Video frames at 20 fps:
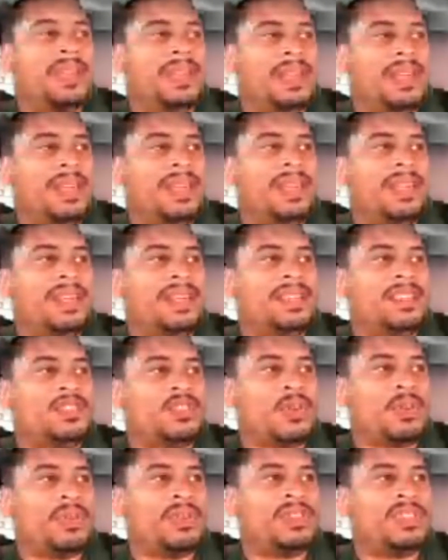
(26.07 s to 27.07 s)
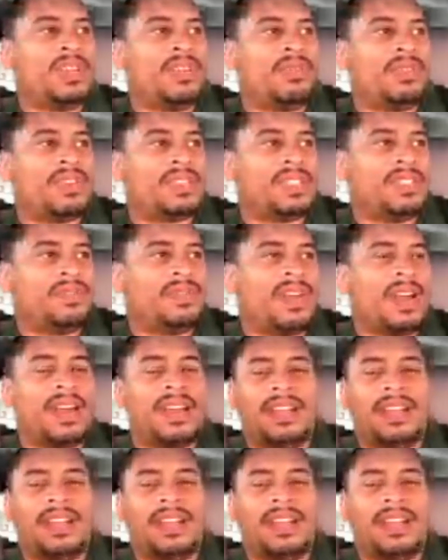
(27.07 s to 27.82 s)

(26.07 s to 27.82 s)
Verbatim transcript: in the Triple G versus Von